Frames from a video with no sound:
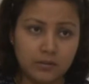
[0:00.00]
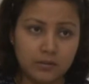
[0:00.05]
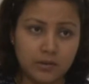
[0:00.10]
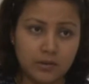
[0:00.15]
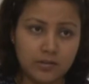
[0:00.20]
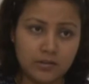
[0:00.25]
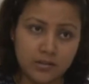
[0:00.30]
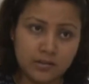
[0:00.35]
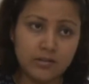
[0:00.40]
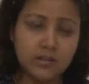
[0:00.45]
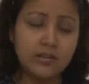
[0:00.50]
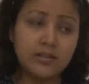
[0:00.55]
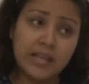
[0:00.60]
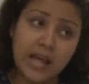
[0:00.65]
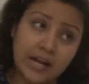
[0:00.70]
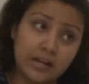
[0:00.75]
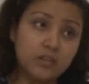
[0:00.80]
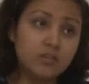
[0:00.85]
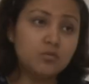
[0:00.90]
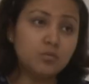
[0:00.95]
Isn't it?
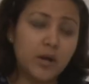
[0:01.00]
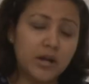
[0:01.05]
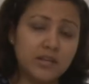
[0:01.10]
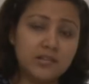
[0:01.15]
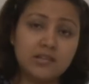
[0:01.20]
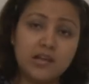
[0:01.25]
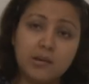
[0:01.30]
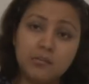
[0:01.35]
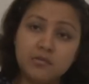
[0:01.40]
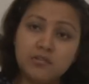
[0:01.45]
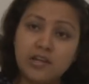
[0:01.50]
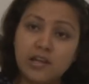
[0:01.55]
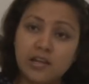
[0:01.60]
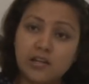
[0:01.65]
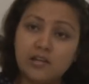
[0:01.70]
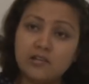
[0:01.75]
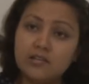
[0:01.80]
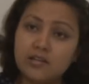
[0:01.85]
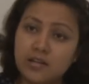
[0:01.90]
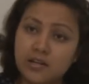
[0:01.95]
That is why some
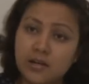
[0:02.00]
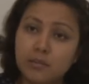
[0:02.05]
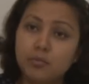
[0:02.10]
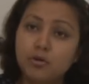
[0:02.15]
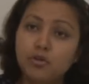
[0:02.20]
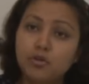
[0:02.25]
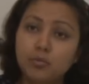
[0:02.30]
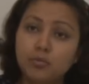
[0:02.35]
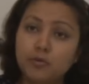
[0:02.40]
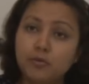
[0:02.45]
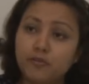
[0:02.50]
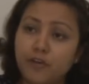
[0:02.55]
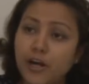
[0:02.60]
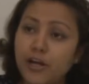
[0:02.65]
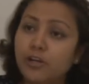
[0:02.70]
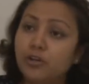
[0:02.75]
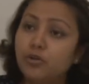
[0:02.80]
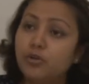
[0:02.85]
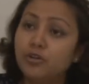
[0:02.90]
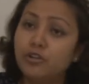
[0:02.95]
sellers are able to
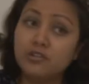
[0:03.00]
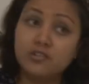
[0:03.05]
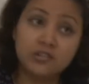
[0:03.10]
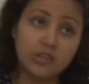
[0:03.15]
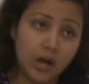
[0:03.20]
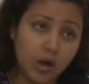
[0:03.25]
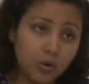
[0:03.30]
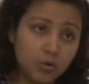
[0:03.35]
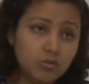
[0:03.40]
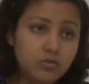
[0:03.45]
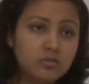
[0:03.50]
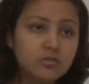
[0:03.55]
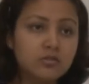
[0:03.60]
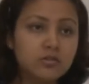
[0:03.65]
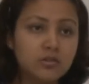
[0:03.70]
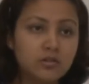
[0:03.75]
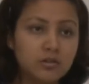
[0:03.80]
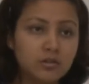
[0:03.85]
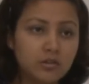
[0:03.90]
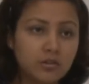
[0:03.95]
provide you discounts
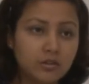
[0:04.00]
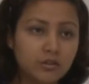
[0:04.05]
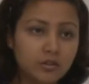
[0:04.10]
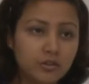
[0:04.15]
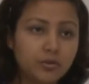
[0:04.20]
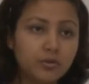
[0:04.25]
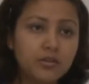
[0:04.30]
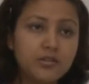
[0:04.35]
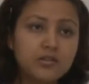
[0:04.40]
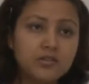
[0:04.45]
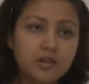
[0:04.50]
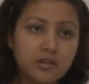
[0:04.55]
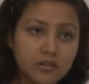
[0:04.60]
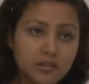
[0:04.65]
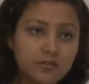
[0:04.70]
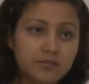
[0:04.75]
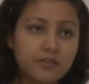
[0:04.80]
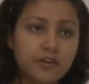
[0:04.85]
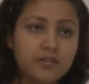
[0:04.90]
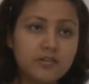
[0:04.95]
during
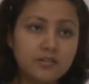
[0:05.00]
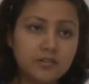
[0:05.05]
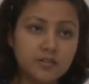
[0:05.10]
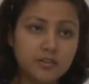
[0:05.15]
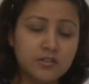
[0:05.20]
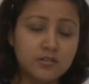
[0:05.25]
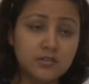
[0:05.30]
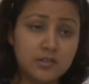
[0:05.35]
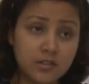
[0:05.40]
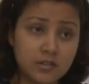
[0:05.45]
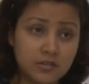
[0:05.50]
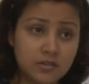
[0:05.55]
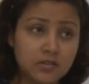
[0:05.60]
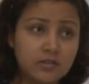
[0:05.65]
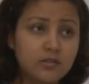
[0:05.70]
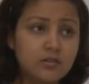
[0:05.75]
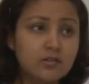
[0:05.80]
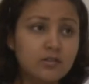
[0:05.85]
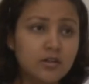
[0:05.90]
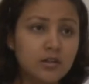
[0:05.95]
certain festival
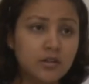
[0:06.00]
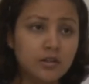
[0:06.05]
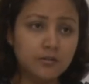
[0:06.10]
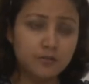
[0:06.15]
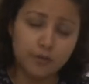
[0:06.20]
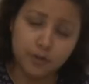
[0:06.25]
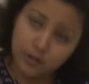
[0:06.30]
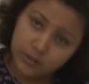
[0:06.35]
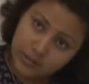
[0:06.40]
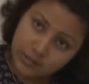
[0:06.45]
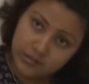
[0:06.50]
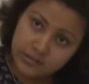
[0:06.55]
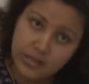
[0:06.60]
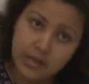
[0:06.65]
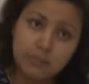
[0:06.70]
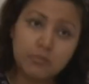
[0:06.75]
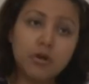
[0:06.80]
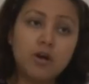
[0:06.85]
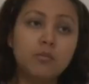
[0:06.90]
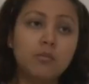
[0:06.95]
seasons for the
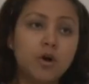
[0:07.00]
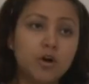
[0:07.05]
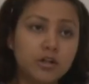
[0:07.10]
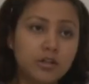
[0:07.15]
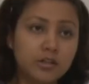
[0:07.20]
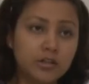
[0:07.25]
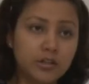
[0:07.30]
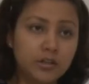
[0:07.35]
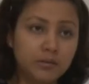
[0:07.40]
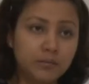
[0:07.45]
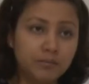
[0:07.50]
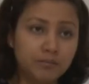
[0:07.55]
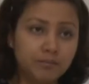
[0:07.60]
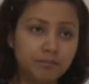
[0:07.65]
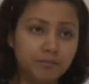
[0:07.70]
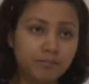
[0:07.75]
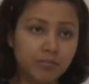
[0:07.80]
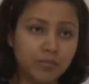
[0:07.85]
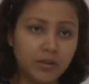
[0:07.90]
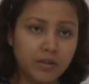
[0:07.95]
same commodity.
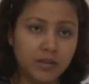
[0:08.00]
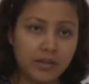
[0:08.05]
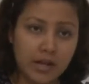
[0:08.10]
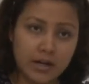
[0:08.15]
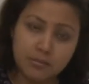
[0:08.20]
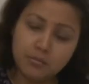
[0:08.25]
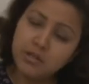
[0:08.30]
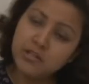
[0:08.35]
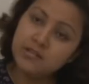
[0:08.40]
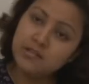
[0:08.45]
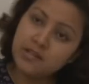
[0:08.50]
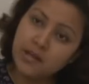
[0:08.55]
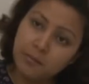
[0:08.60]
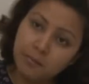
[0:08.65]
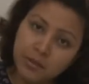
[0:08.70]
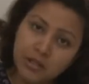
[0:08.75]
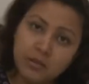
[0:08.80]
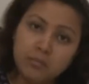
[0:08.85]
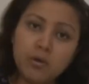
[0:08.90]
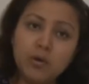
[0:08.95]
That means their
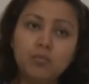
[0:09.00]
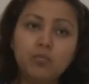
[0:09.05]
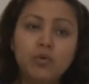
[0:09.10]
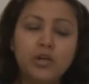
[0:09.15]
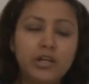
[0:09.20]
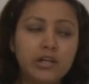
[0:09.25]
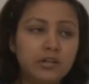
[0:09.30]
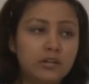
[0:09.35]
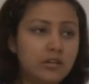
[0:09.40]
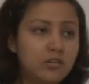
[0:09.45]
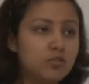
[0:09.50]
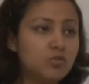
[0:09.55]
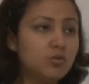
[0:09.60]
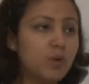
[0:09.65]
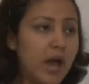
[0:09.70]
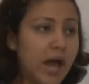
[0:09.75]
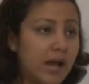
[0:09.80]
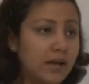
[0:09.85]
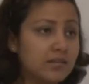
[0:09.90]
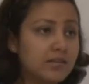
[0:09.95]
minimum willingness to
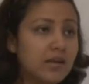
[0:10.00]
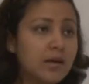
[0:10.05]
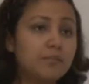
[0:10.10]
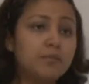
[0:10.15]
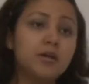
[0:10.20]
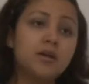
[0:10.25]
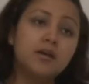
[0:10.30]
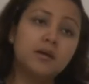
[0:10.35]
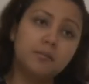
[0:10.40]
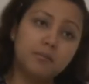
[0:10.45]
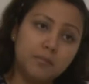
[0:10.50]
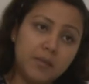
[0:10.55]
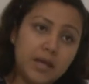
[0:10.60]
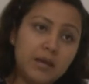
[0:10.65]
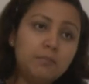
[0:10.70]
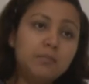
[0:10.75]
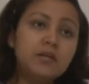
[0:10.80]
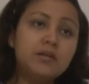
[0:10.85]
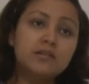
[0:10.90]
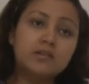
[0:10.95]
accept
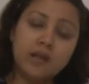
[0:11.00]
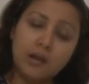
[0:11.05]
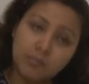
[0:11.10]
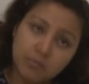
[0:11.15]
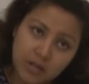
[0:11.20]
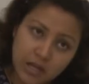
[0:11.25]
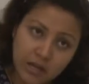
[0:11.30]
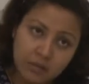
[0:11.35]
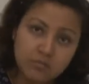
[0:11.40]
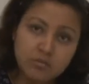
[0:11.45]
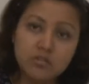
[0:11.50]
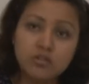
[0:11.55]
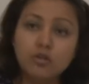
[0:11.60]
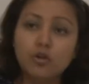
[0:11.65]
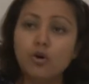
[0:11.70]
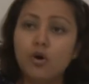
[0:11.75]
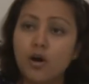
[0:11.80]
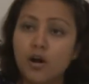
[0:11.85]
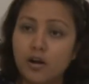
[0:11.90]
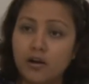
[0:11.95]
may be sometimes
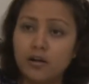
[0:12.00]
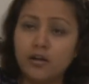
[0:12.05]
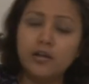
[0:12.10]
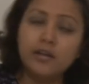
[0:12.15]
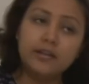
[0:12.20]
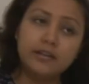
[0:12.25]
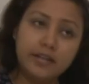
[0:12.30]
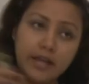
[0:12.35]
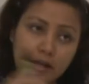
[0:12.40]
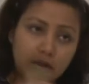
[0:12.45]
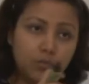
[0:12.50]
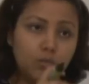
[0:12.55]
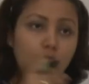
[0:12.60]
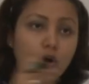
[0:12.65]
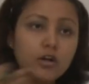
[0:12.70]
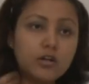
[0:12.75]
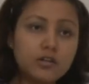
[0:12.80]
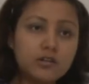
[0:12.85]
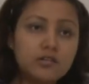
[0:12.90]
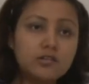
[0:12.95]
lower than
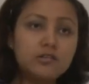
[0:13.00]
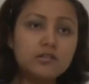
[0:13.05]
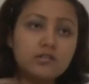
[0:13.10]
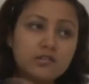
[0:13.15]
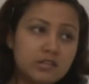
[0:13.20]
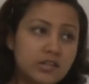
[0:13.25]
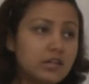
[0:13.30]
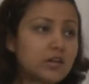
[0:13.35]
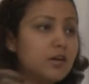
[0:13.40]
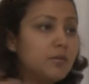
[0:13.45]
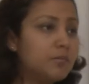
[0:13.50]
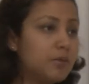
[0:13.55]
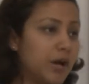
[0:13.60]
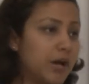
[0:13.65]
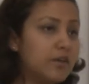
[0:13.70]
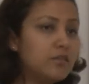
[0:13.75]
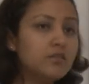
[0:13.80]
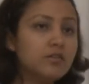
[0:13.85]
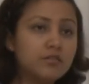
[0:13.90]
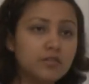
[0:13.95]
what is the sticker
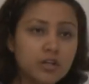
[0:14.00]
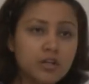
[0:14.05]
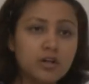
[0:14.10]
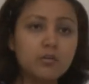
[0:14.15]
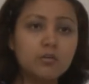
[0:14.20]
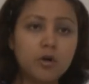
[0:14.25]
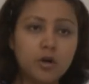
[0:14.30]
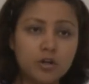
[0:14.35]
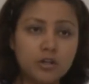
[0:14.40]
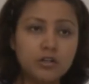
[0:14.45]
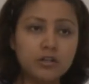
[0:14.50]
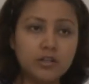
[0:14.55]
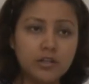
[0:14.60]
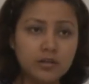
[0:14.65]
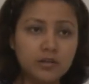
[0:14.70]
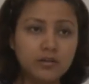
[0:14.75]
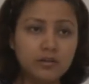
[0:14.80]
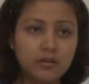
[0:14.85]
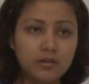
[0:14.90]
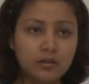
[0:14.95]
price of the commodity
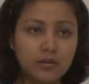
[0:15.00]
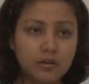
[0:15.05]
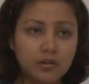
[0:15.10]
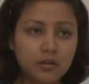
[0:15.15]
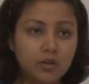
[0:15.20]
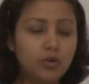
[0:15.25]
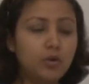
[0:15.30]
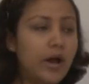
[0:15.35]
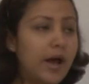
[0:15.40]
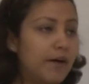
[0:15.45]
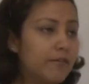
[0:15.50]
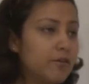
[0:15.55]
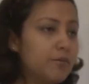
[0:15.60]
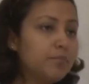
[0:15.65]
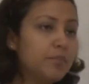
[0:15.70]
you have a